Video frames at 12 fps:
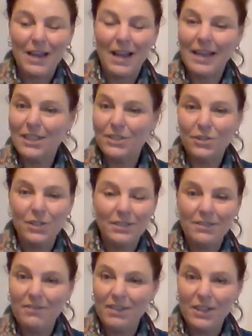I had
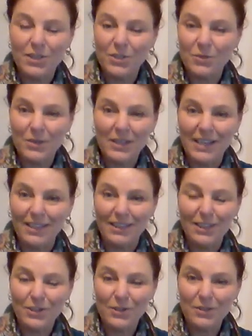just finished reading
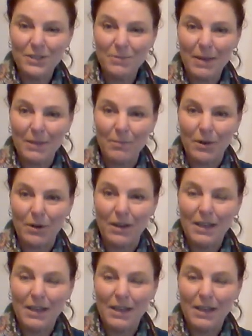the newspaper